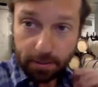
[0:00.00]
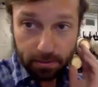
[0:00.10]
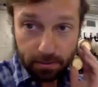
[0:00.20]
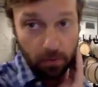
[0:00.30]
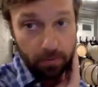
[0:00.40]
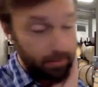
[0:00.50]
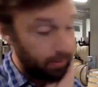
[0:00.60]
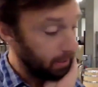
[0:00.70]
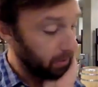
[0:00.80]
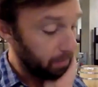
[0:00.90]
So, you
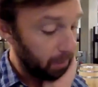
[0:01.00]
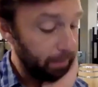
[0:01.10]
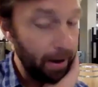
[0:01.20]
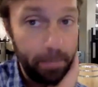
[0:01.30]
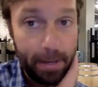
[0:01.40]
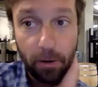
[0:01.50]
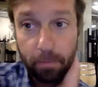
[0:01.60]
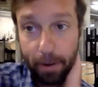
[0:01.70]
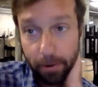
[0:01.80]
know, the pairing Pinot and pairing